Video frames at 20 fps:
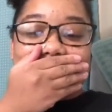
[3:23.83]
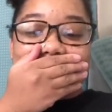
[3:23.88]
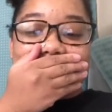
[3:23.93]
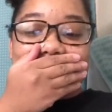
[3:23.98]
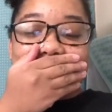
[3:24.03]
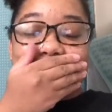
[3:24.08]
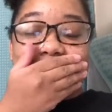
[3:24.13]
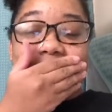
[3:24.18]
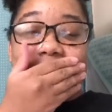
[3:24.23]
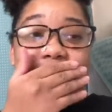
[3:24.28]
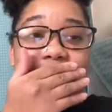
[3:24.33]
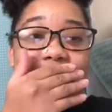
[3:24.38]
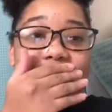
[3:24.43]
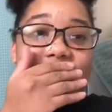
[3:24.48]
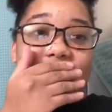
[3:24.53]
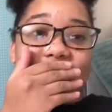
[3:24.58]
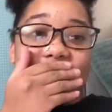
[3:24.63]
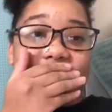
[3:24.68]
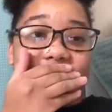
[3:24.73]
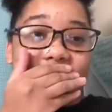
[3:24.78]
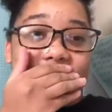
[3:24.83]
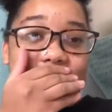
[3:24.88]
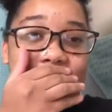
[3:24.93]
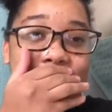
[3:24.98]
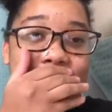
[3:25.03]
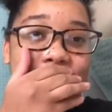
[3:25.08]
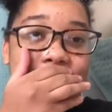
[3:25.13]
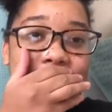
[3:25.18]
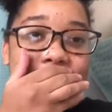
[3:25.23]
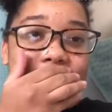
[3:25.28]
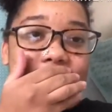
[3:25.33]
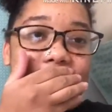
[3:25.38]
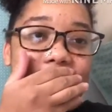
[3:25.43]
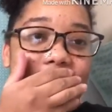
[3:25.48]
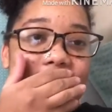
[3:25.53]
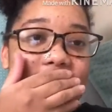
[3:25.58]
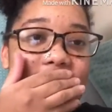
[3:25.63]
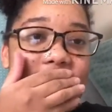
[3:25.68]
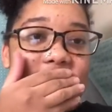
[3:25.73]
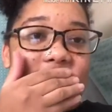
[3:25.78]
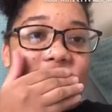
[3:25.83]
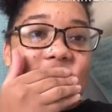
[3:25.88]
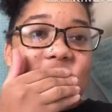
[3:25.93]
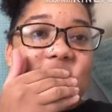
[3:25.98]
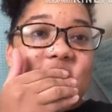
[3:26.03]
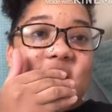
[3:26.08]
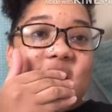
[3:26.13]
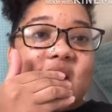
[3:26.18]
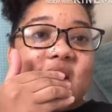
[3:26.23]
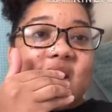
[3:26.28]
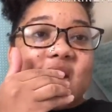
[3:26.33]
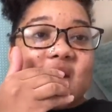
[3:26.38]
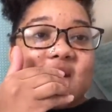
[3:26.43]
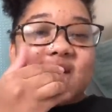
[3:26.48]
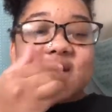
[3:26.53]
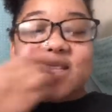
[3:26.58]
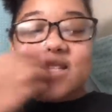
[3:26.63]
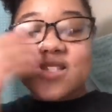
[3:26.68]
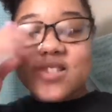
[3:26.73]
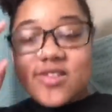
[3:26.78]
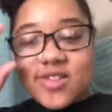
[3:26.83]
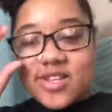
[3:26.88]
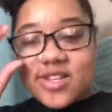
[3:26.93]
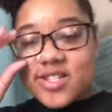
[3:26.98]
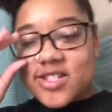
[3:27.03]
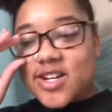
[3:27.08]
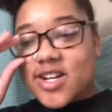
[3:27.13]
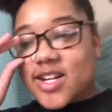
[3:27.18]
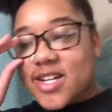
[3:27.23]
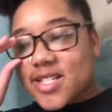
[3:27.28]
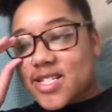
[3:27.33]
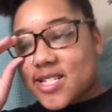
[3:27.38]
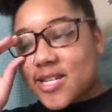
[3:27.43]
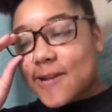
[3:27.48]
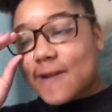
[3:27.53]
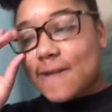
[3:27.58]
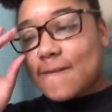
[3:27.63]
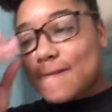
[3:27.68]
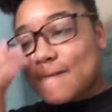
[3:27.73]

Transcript: Me and Babe can have a baby. So that's crazy.